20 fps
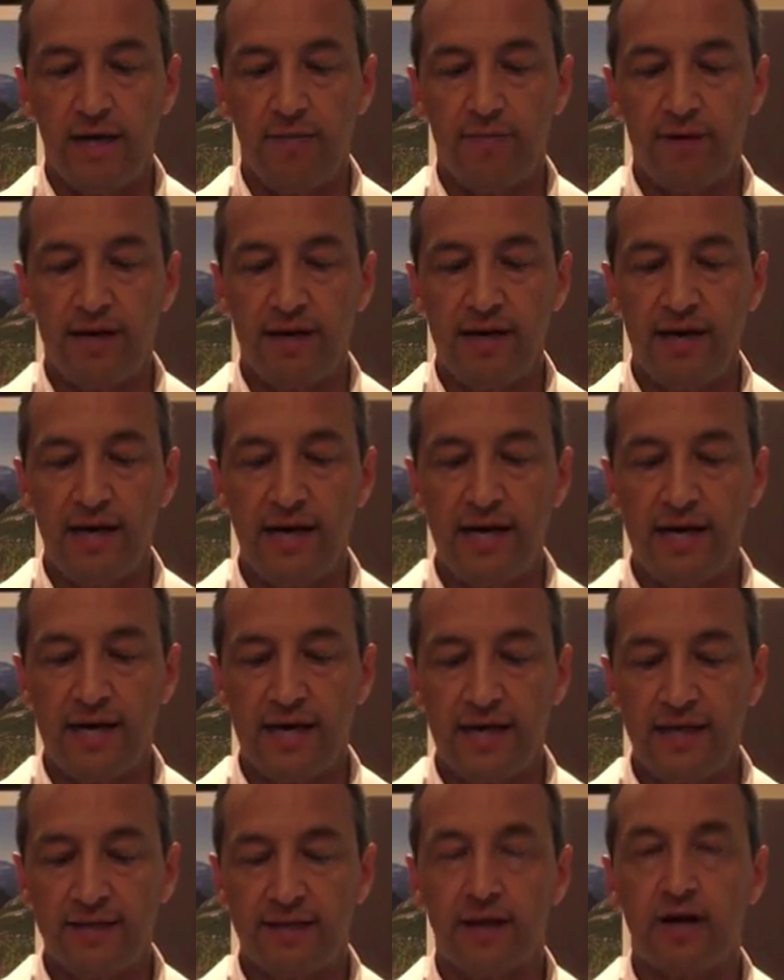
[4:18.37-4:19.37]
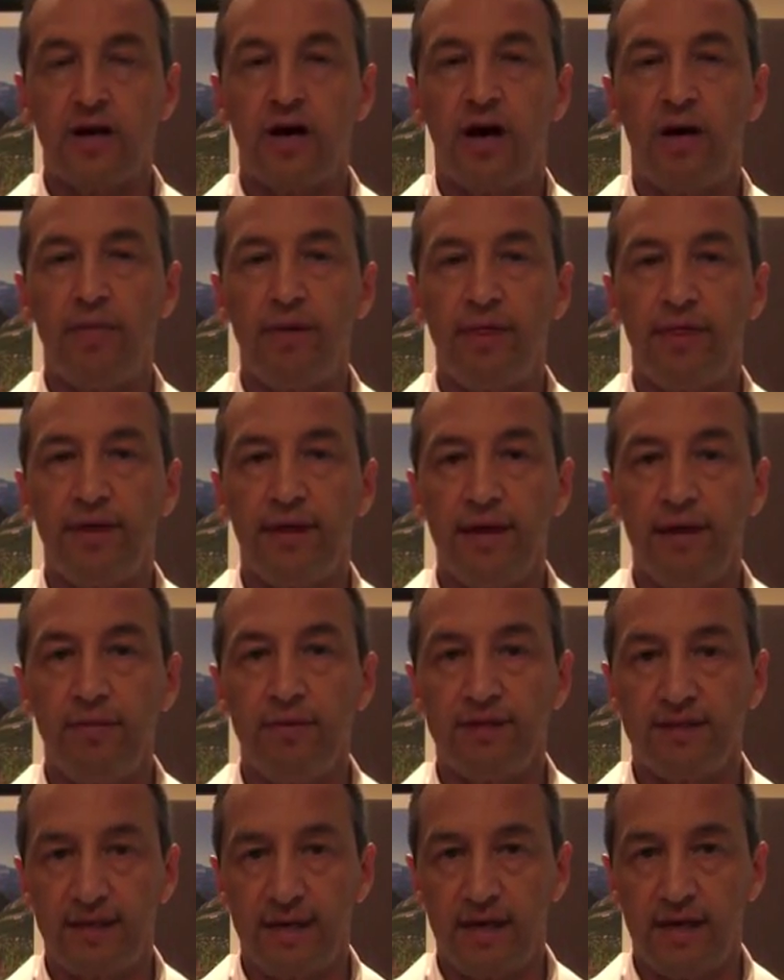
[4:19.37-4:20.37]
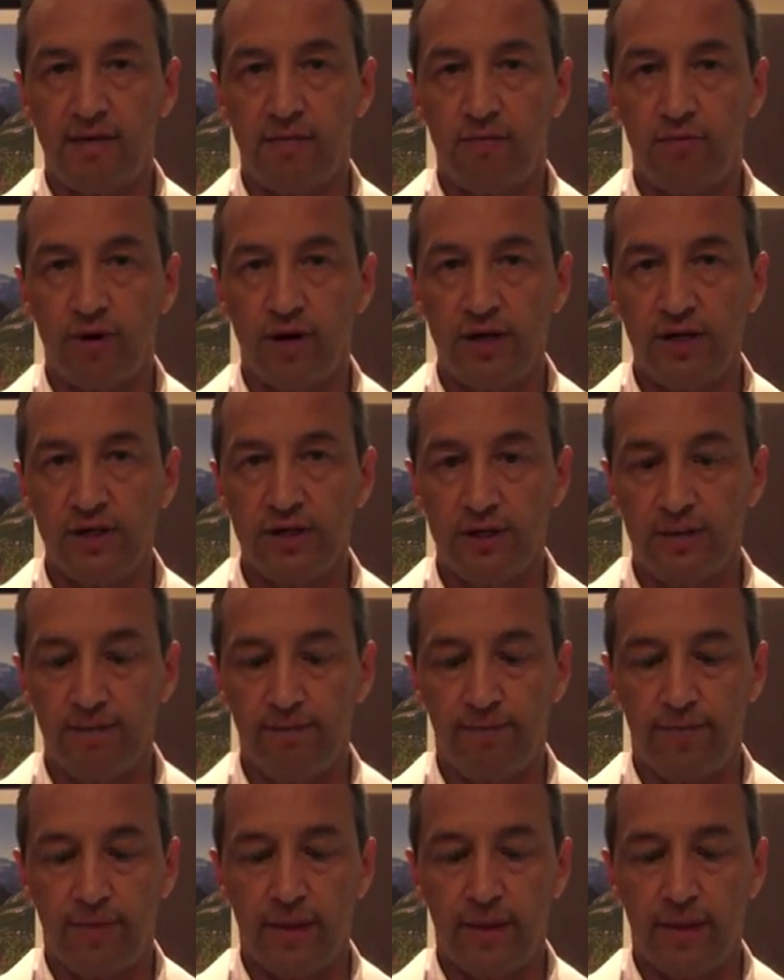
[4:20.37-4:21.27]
But in any case, the common theme is decompression.